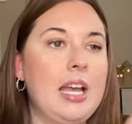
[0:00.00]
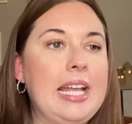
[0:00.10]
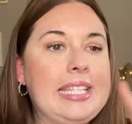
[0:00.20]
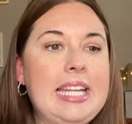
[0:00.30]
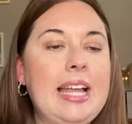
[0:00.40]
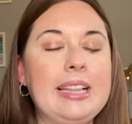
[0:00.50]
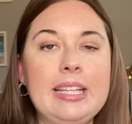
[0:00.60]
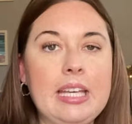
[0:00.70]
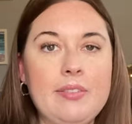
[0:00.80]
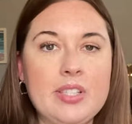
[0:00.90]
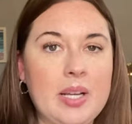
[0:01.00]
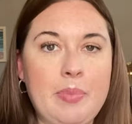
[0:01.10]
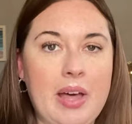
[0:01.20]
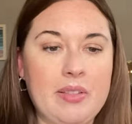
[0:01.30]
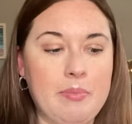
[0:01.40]
It's not leaves like
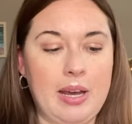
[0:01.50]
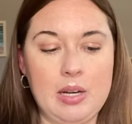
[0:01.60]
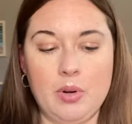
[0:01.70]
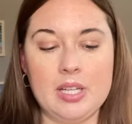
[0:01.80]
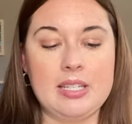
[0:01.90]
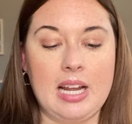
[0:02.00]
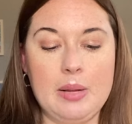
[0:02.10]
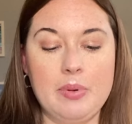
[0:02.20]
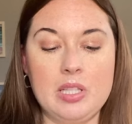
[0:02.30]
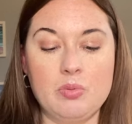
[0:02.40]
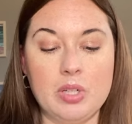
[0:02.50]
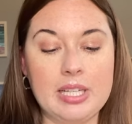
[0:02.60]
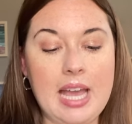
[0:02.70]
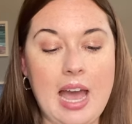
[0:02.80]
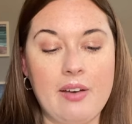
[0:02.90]
Bath & Body Works type. It's
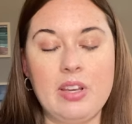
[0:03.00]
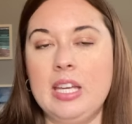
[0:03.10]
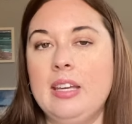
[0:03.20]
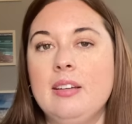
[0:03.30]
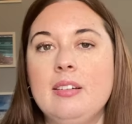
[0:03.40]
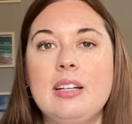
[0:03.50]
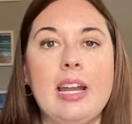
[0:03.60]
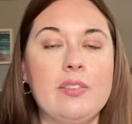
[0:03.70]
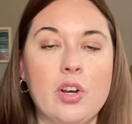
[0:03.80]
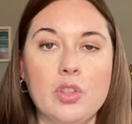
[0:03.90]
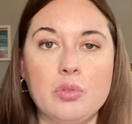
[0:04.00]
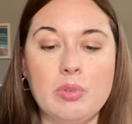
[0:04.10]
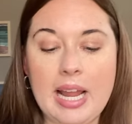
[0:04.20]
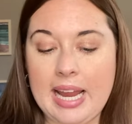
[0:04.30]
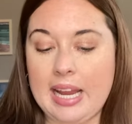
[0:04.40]
really heavy, kind of on the
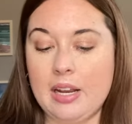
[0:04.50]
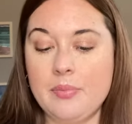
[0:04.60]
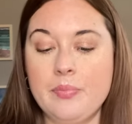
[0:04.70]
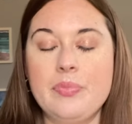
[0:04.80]
rain.